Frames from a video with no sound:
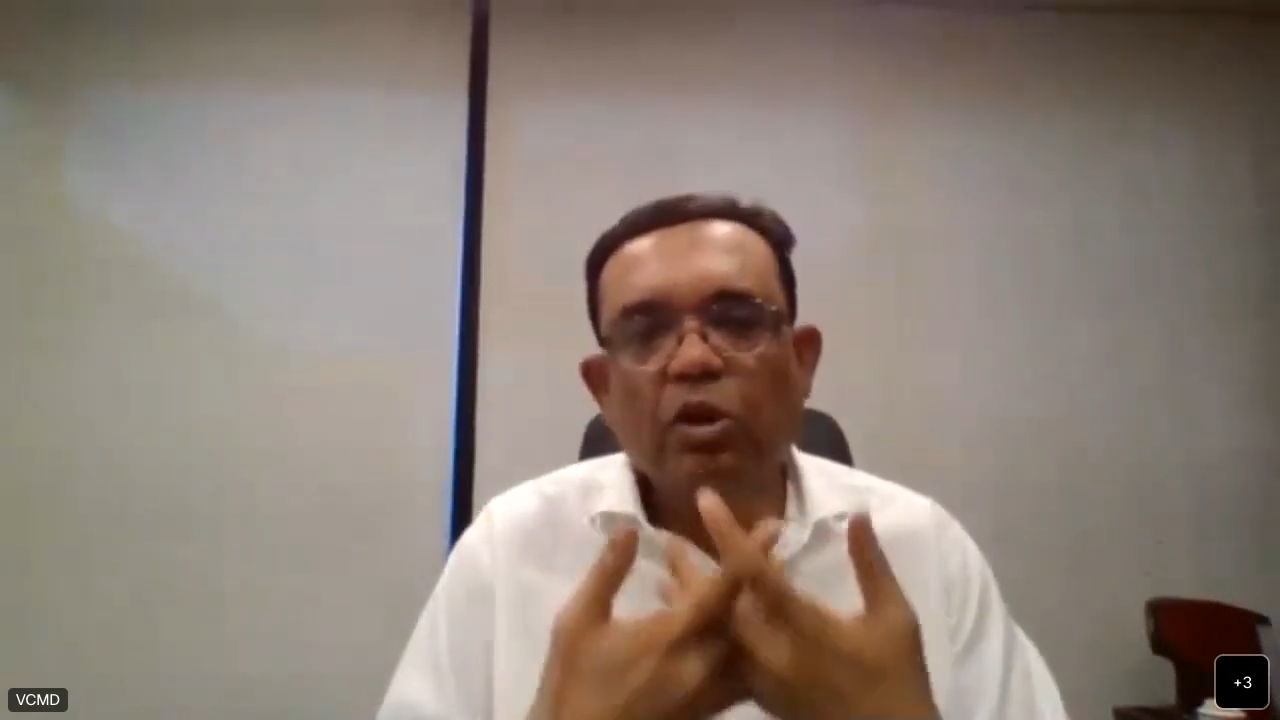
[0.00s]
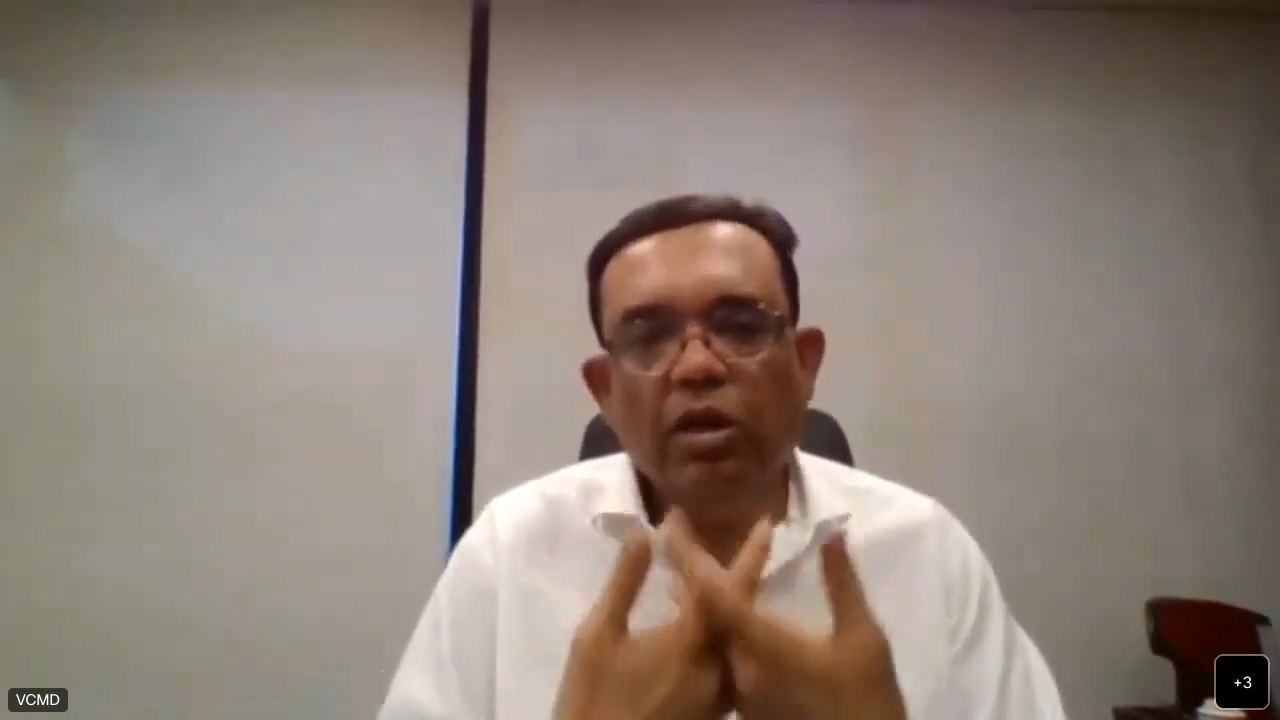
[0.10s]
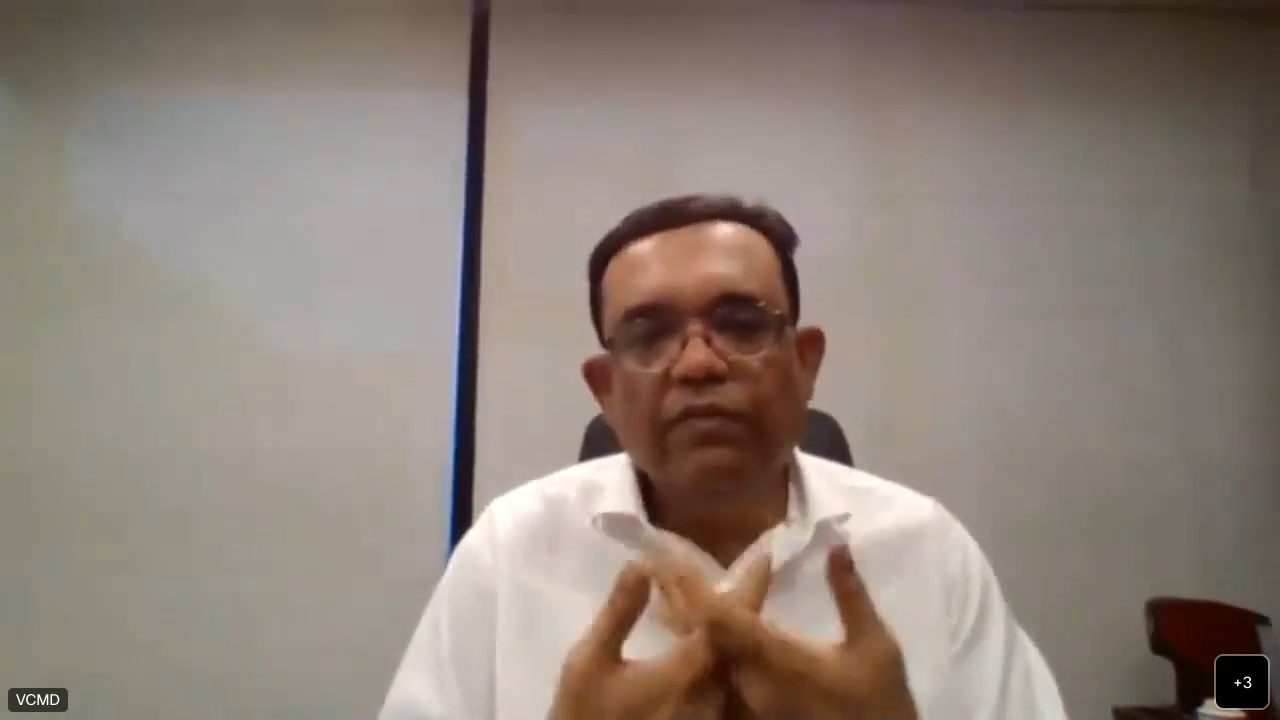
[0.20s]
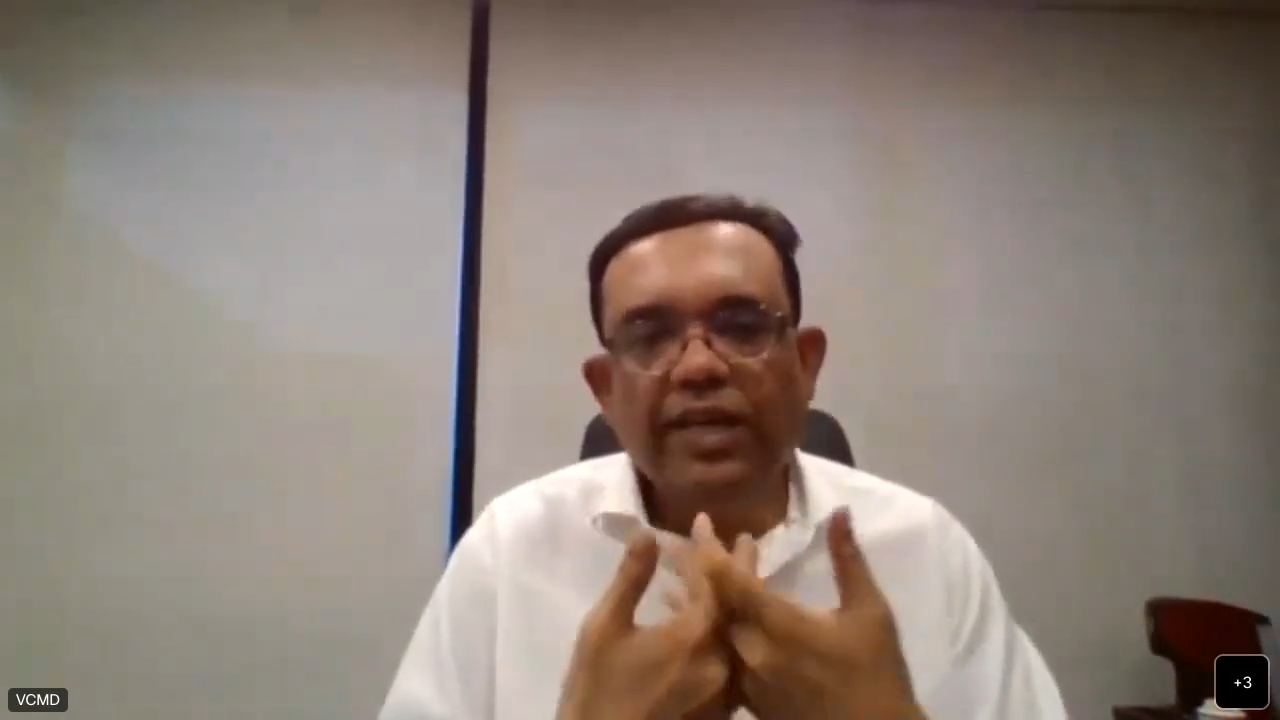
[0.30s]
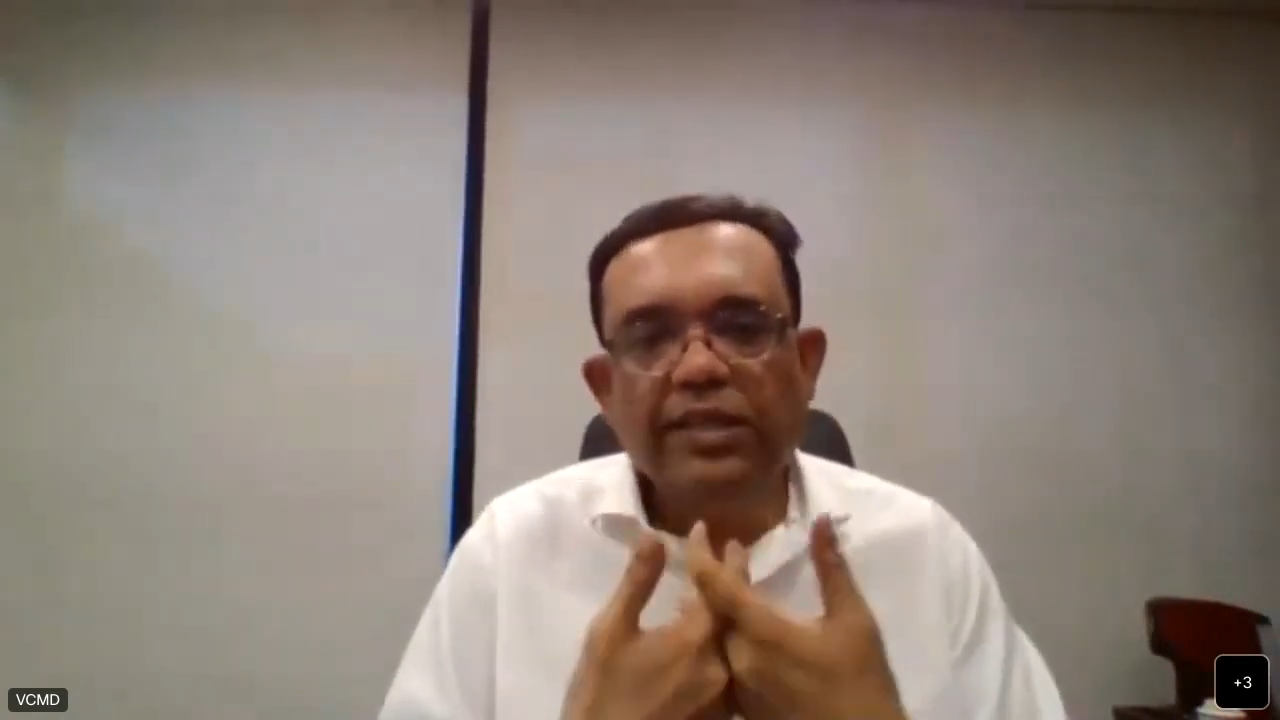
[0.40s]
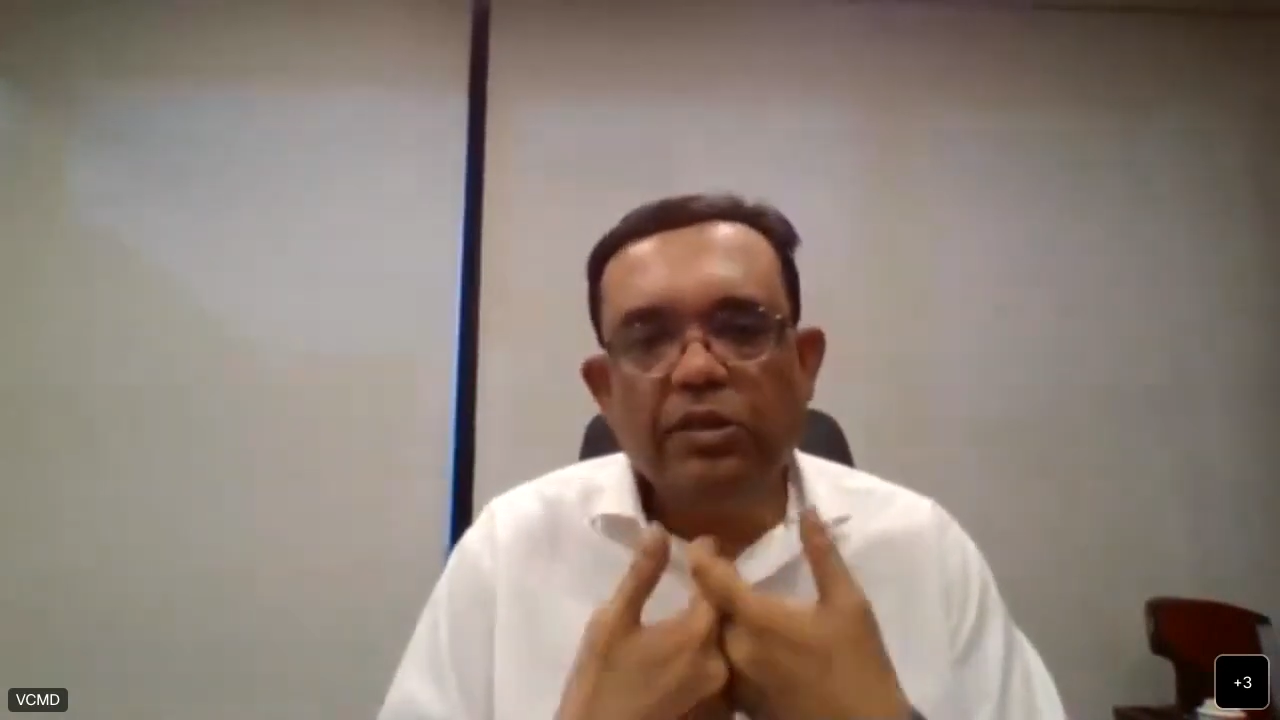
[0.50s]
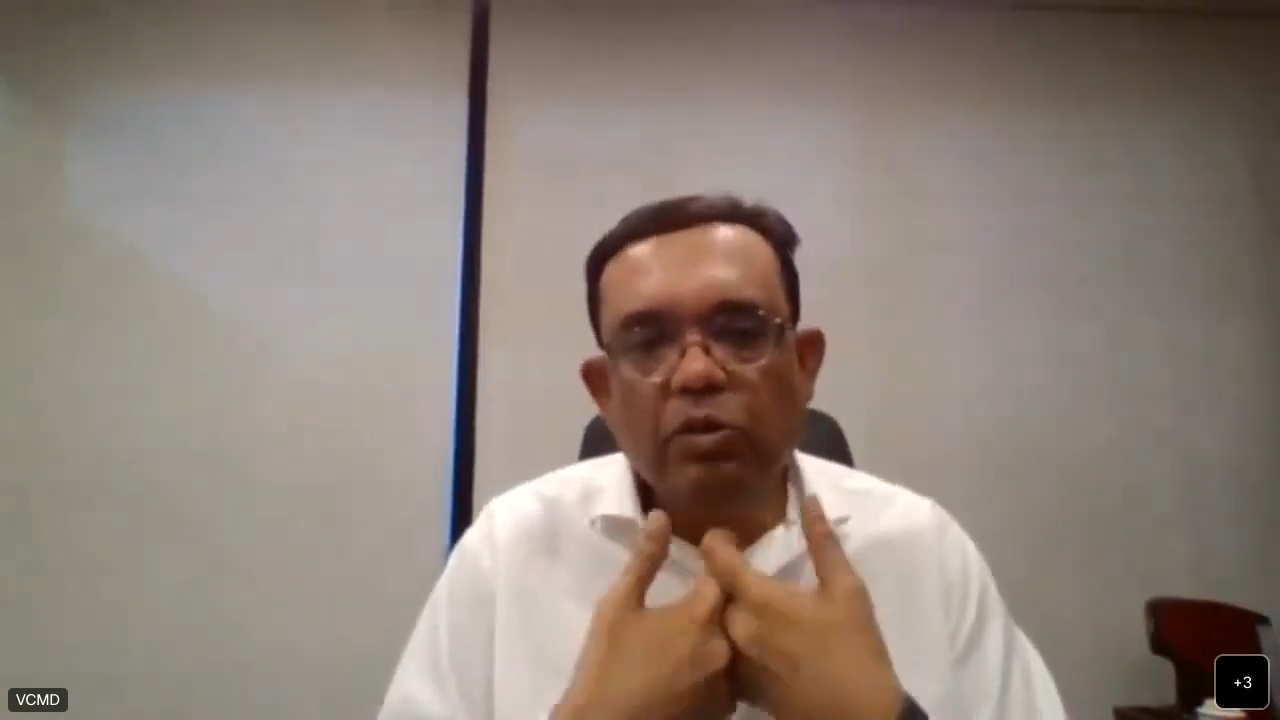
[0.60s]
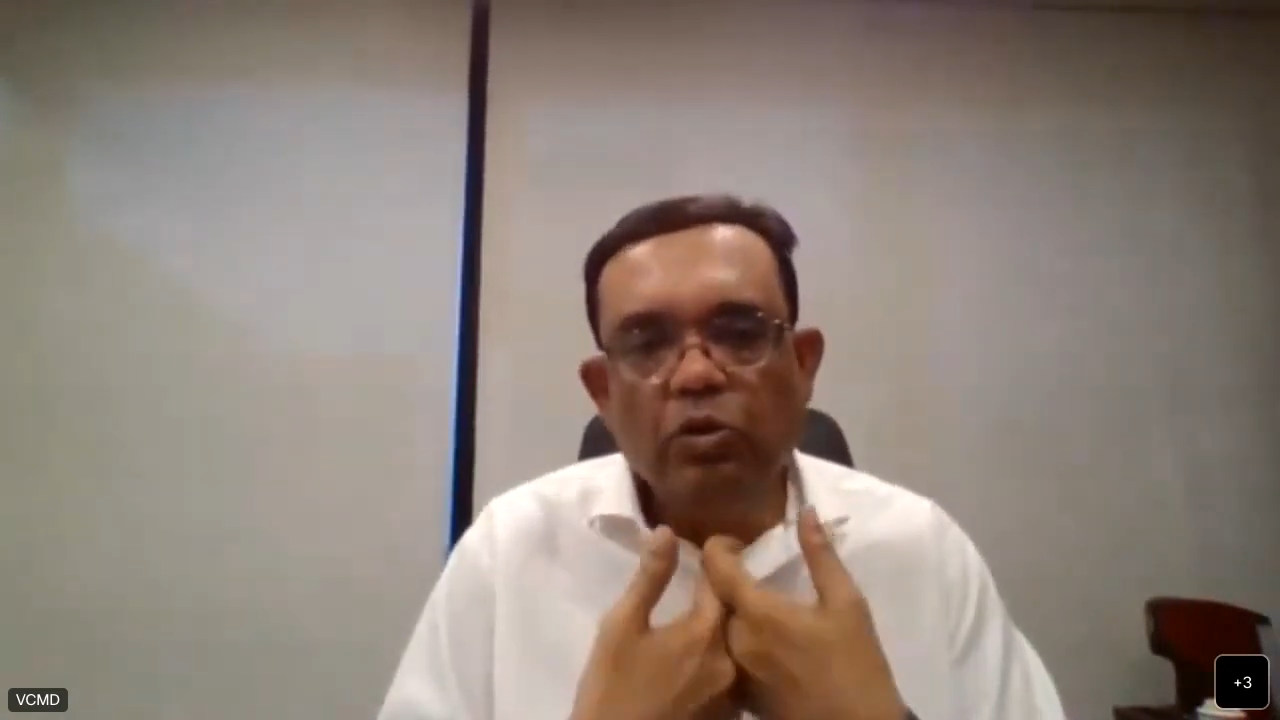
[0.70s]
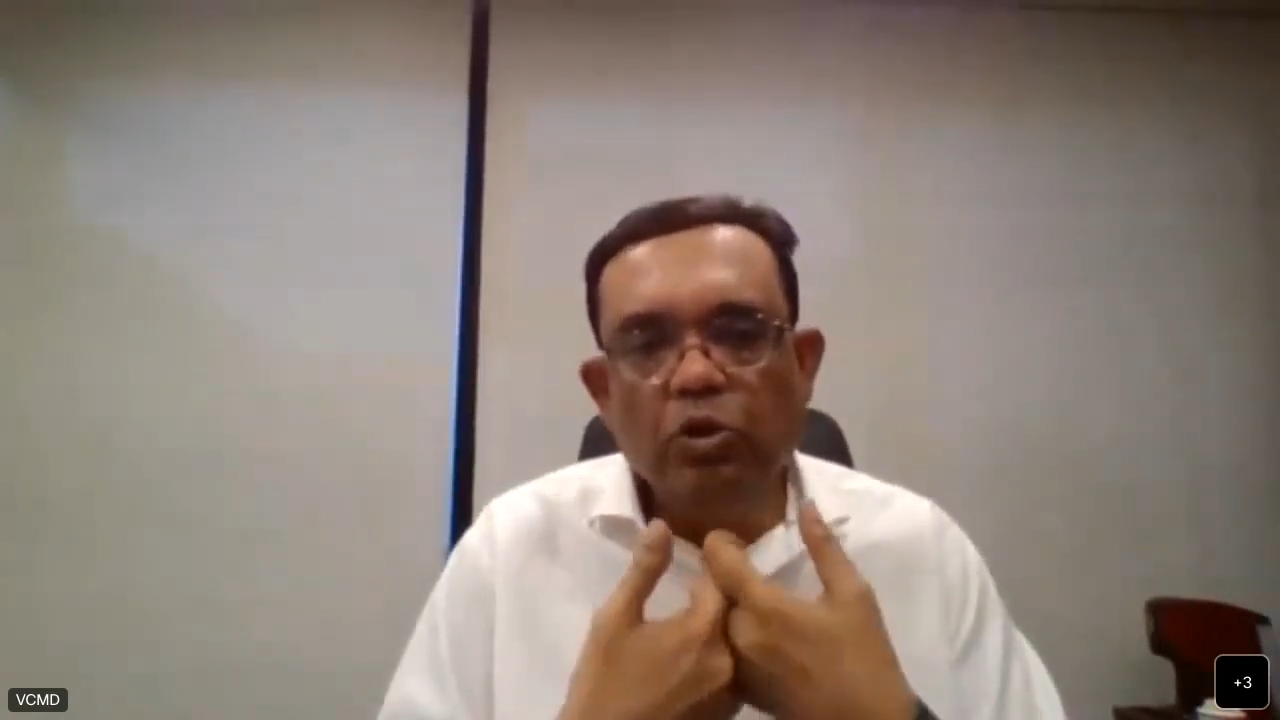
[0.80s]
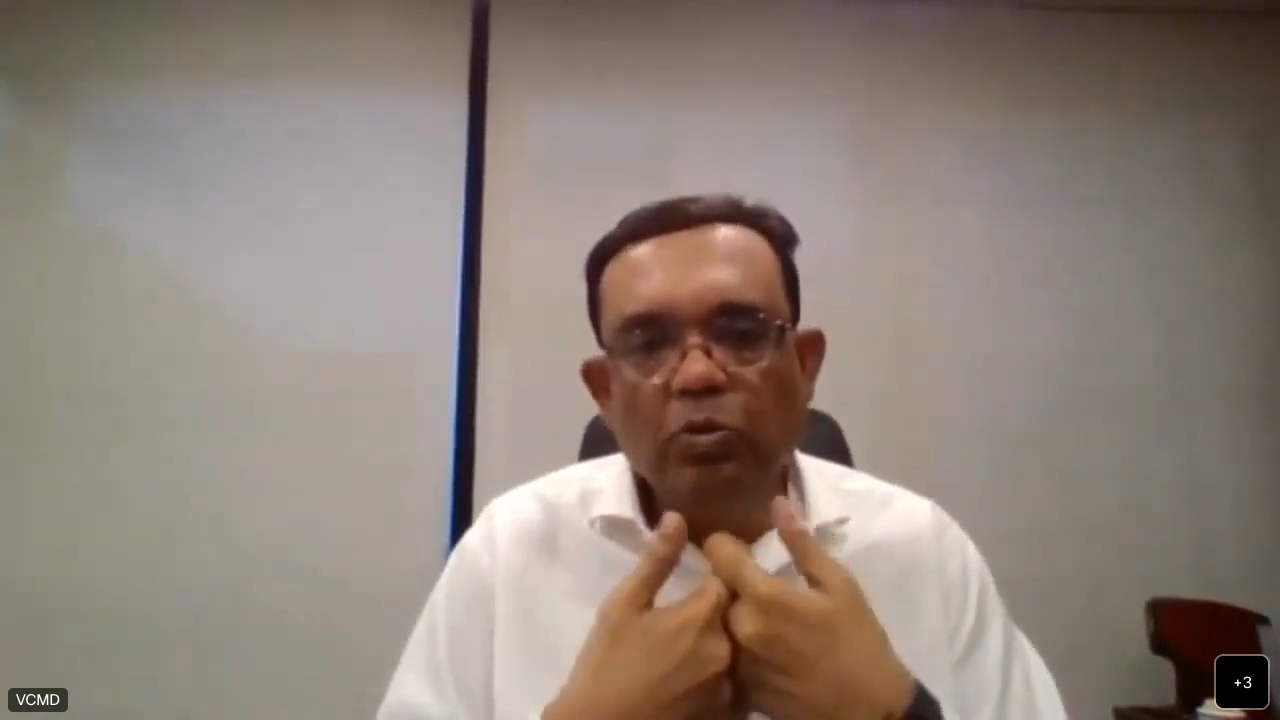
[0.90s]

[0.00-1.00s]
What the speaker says: always used